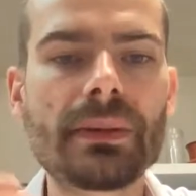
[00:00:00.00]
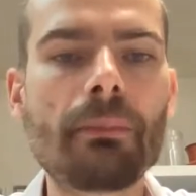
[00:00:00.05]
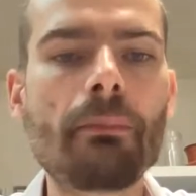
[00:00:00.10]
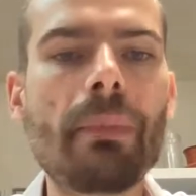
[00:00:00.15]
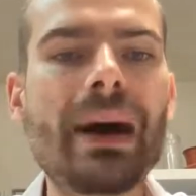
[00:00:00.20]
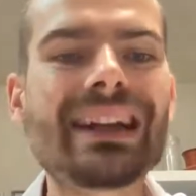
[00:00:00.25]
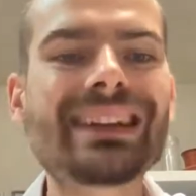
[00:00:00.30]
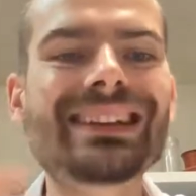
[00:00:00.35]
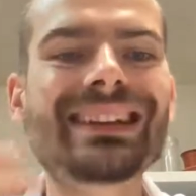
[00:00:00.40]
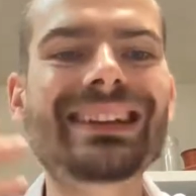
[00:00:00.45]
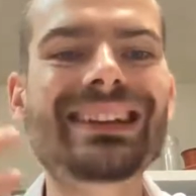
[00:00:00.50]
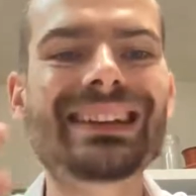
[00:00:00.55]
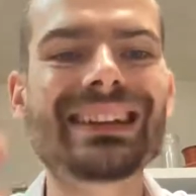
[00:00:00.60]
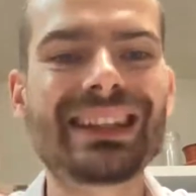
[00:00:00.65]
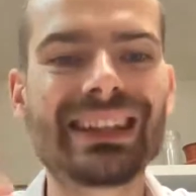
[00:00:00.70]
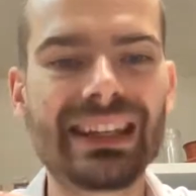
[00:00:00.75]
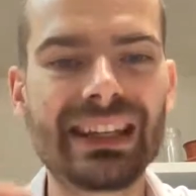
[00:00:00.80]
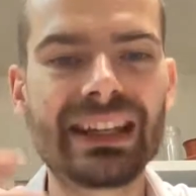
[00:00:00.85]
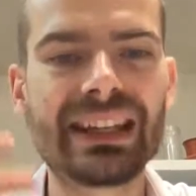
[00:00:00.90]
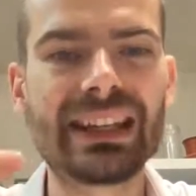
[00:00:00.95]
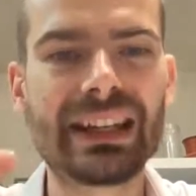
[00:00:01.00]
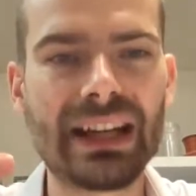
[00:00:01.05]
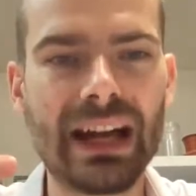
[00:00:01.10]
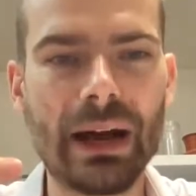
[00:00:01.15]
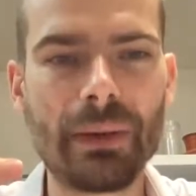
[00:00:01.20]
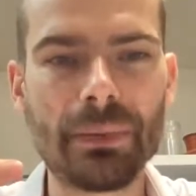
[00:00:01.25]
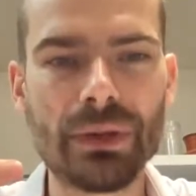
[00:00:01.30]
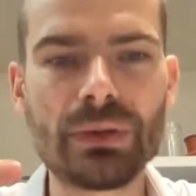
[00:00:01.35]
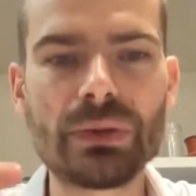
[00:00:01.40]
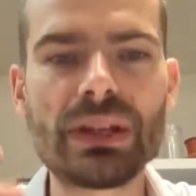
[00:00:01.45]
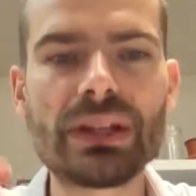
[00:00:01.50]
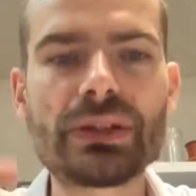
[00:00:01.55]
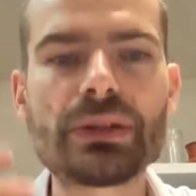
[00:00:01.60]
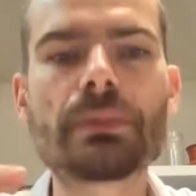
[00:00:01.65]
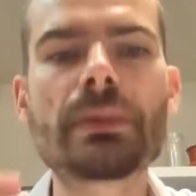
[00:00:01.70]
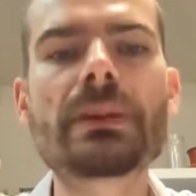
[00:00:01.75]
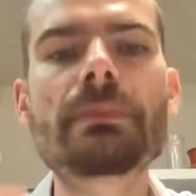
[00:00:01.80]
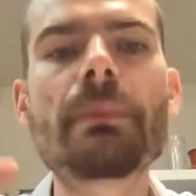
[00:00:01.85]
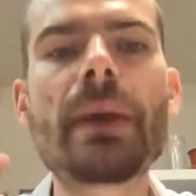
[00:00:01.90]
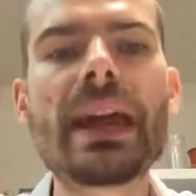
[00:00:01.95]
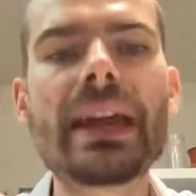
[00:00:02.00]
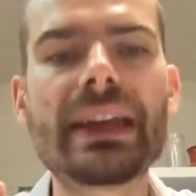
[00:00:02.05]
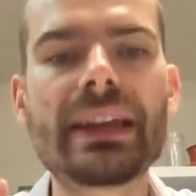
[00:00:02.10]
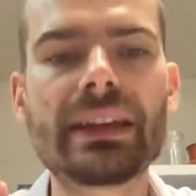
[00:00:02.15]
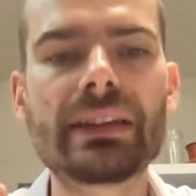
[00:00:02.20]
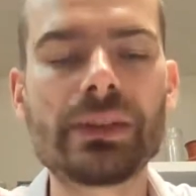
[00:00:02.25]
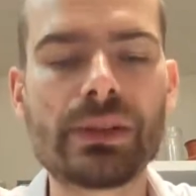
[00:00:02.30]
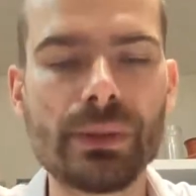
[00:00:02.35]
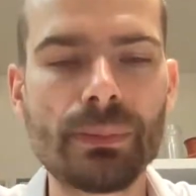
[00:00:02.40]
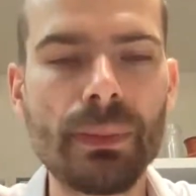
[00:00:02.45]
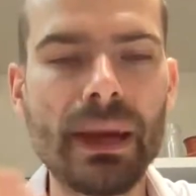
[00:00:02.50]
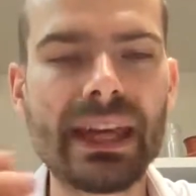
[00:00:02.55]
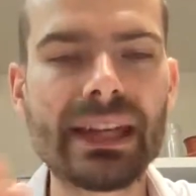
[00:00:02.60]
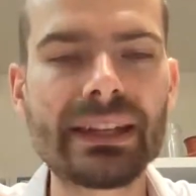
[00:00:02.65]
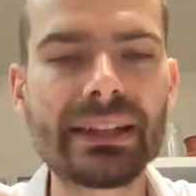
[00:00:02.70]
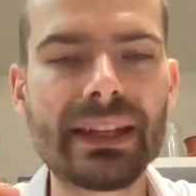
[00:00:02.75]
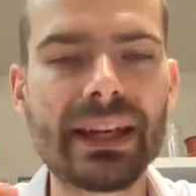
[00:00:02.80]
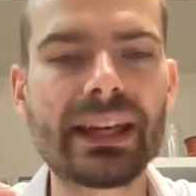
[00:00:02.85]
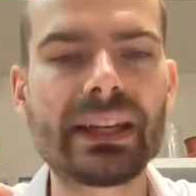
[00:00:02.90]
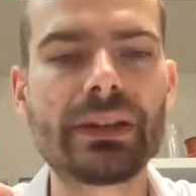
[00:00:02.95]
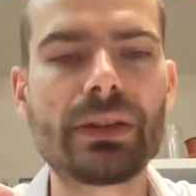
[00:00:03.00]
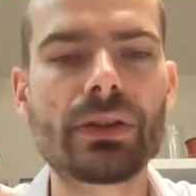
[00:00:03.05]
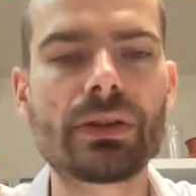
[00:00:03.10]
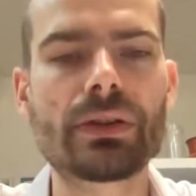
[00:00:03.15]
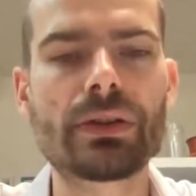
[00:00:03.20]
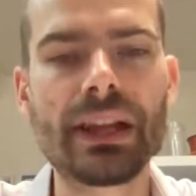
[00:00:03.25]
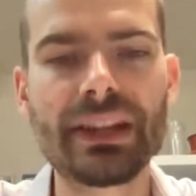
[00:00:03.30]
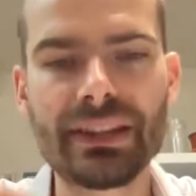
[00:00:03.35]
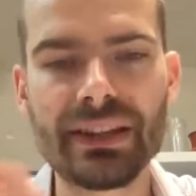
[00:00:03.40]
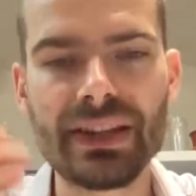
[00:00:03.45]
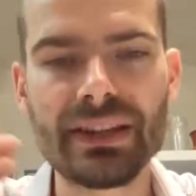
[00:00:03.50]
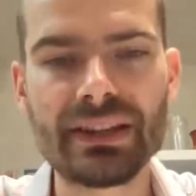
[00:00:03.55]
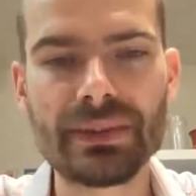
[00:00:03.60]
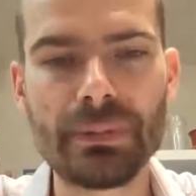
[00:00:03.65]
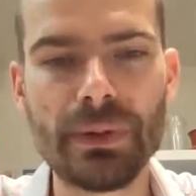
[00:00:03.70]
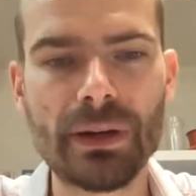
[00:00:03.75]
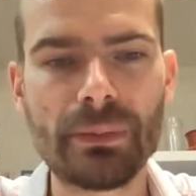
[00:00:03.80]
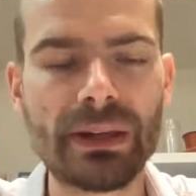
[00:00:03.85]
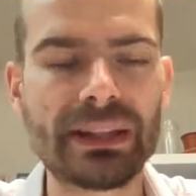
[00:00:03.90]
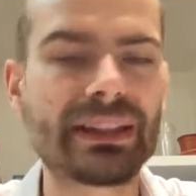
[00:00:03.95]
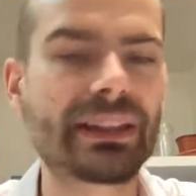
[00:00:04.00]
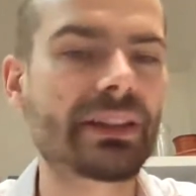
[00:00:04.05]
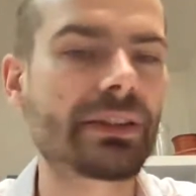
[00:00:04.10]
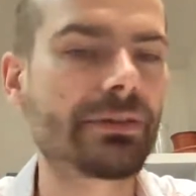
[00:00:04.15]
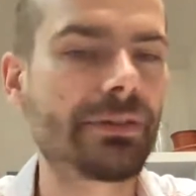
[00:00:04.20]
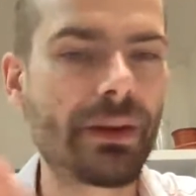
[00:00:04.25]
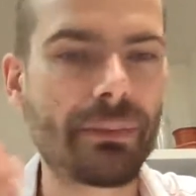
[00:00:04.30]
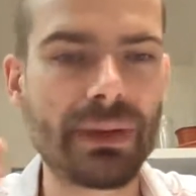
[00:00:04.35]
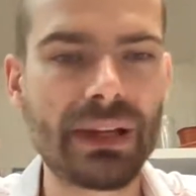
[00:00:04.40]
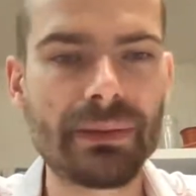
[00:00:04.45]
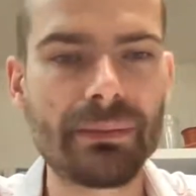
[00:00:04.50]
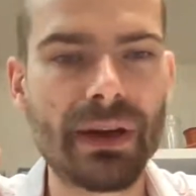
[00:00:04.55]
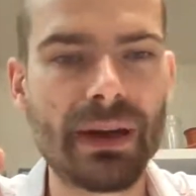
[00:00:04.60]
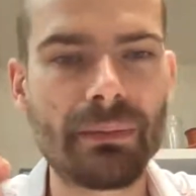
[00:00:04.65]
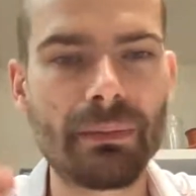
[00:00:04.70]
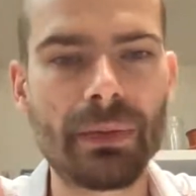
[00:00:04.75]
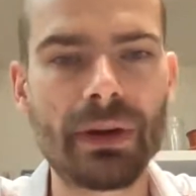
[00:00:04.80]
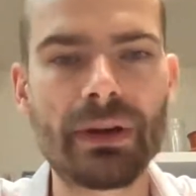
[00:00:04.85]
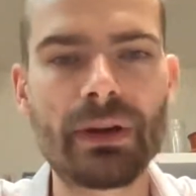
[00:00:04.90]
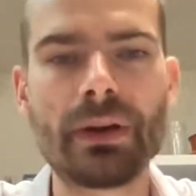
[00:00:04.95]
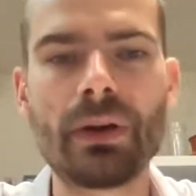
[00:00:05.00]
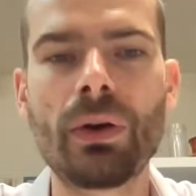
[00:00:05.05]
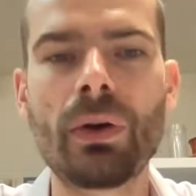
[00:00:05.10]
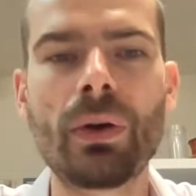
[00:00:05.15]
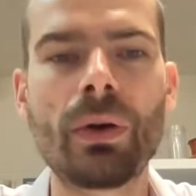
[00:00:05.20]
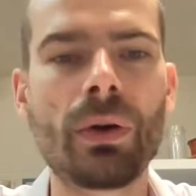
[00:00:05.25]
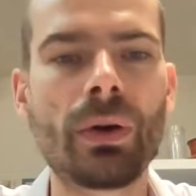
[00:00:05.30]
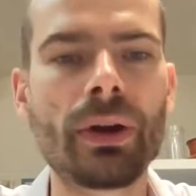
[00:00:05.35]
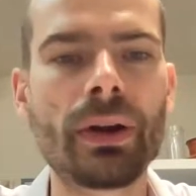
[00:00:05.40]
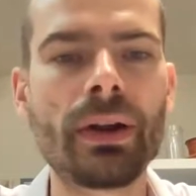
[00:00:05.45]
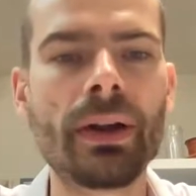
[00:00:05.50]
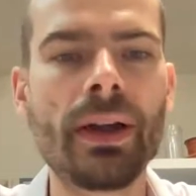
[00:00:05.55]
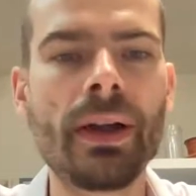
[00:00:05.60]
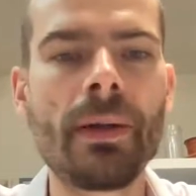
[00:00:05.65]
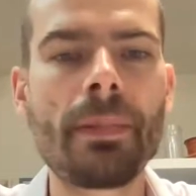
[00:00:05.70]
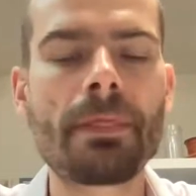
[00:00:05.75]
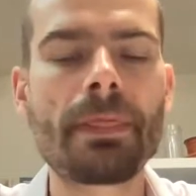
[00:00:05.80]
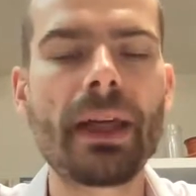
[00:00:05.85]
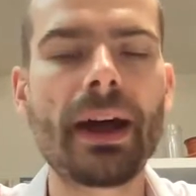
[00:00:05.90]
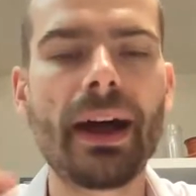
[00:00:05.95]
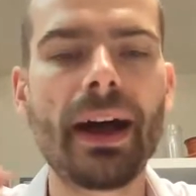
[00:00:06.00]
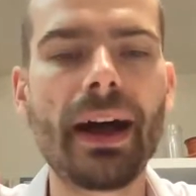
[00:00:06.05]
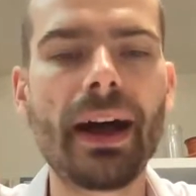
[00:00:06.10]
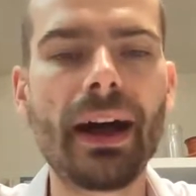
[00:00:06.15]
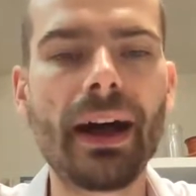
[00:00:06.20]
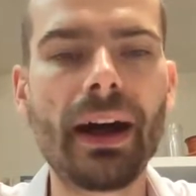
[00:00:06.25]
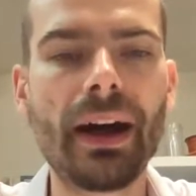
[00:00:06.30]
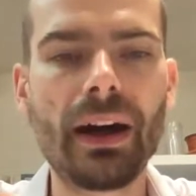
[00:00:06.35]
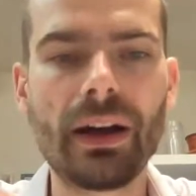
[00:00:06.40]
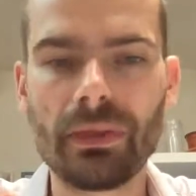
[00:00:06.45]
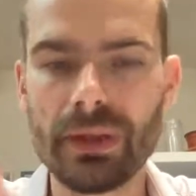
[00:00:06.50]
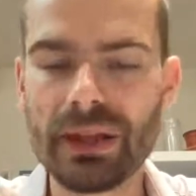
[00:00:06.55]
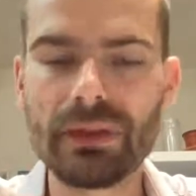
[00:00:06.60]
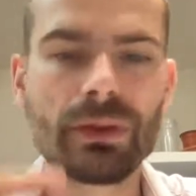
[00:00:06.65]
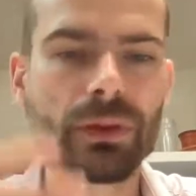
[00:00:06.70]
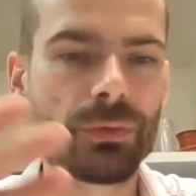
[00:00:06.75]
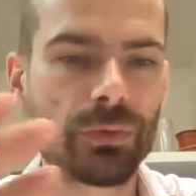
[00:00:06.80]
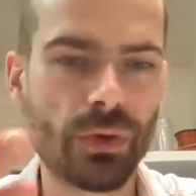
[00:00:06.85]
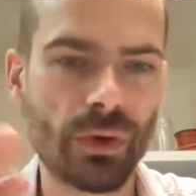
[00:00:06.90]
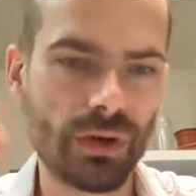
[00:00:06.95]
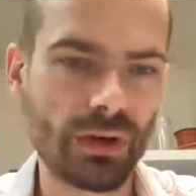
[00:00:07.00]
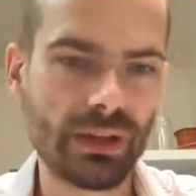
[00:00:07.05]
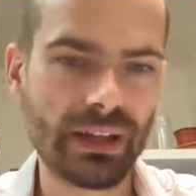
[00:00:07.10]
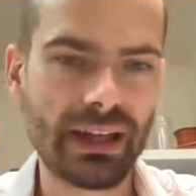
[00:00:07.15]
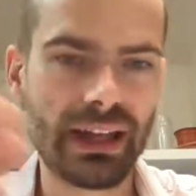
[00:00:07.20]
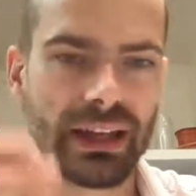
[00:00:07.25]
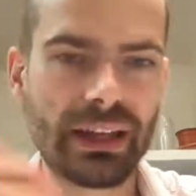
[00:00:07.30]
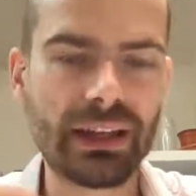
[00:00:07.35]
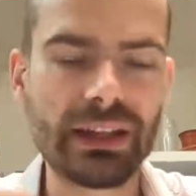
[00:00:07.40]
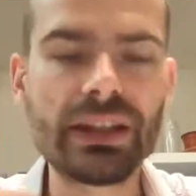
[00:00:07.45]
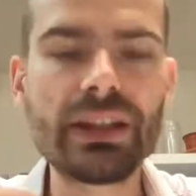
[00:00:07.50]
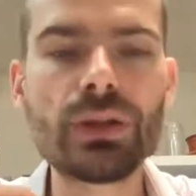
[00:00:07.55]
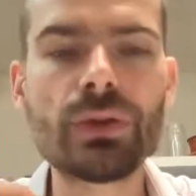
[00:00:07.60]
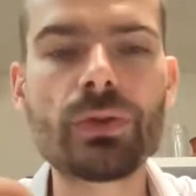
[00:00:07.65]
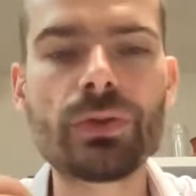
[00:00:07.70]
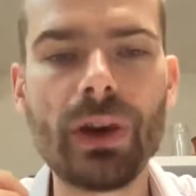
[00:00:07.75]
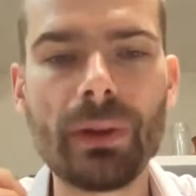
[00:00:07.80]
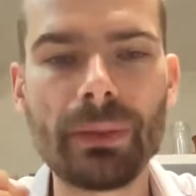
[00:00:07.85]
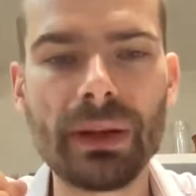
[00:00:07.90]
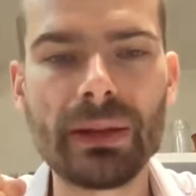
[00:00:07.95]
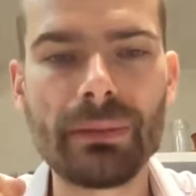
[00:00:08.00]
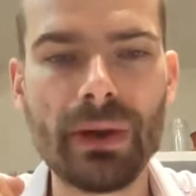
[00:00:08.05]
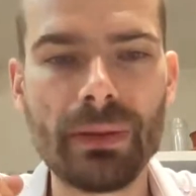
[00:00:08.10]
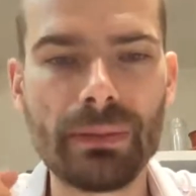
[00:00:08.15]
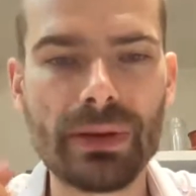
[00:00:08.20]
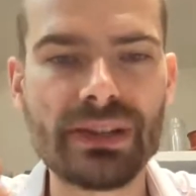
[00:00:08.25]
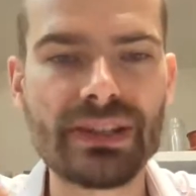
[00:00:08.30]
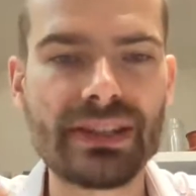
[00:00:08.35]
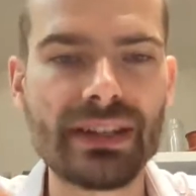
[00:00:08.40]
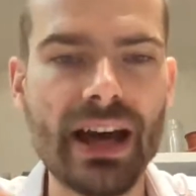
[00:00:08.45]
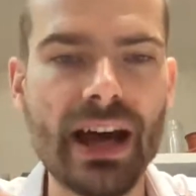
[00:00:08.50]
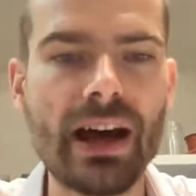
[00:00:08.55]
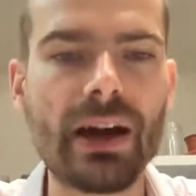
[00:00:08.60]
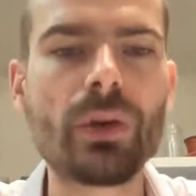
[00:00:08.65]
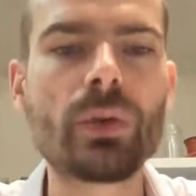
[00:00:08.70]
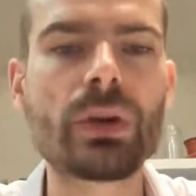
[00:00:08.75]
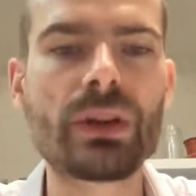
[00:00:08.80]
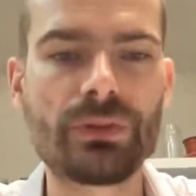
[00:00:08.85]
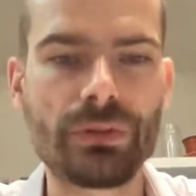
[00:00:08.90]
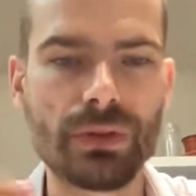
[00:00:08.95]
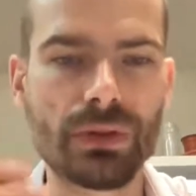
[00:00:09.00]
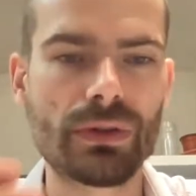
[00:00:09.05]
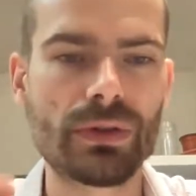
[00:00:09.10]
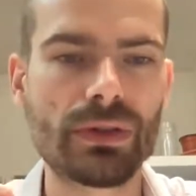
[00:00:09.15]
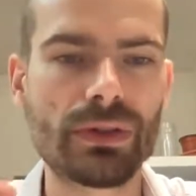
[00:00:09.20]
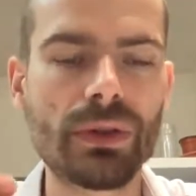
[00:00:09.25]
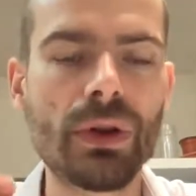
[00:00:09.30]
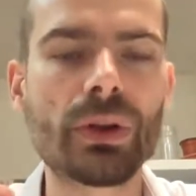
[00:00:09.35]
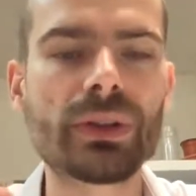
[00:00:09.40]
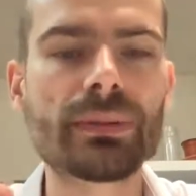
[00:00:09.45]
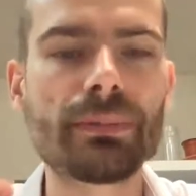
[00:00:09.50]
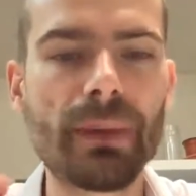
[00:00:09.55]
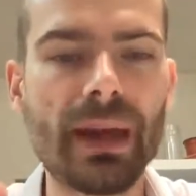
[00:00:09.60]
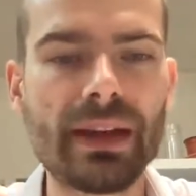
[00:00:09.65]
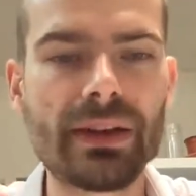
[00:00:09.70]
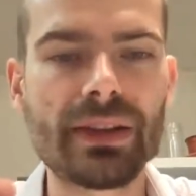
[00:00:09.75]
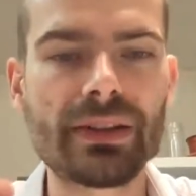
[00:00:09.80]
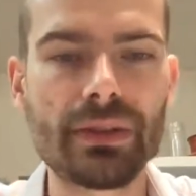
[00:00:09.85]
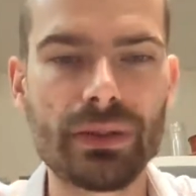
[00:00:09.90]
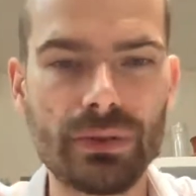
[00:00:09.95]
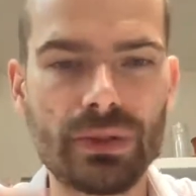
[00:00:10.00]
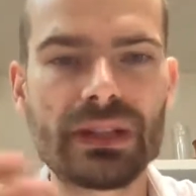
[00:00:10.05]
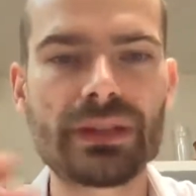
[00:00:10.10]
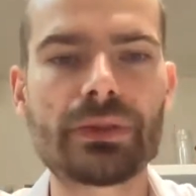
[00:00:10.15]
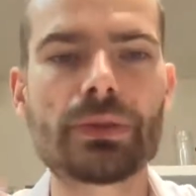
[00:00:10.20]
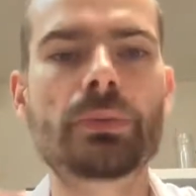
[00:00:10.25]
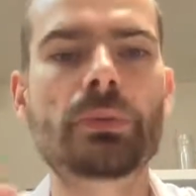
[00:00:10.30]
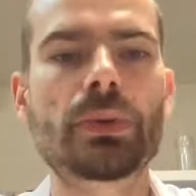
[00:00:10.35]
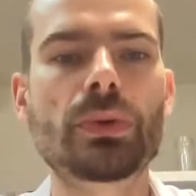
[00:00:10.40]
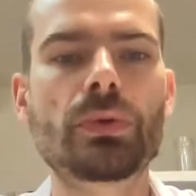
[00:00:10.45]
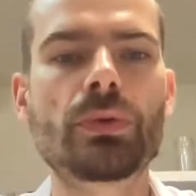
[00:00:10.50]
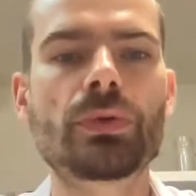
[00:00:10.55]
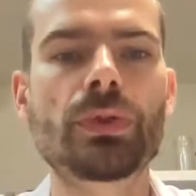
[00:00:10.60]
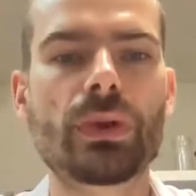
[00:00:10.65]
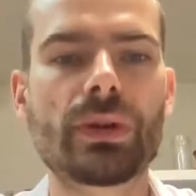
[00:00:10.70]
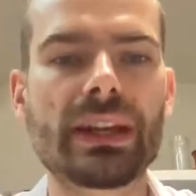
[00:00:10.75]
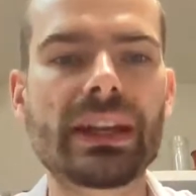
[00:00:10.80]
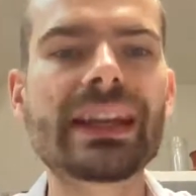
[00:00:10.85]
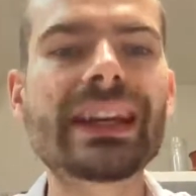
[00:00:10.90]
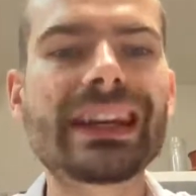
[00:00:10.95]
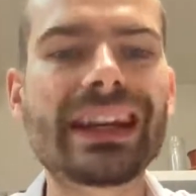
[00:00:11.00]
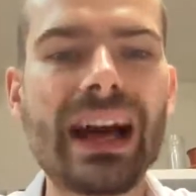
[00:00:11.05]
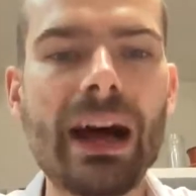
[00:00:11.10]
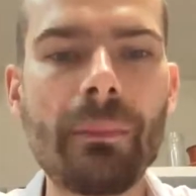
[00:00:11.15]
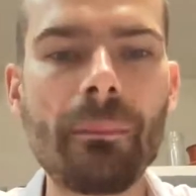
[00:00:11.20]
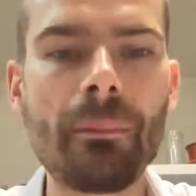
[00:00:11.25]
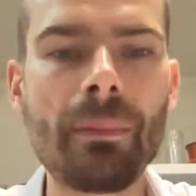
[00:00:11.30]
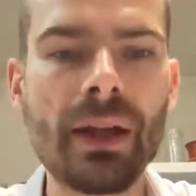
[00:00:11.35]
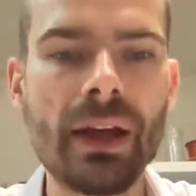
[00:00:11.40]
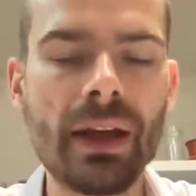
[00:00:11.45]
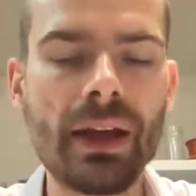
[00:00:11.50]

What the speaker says: monthly income you need to be making to maintain your residence permit as a family member, or even for like EU family members now, if you're not married, you need to prove your income.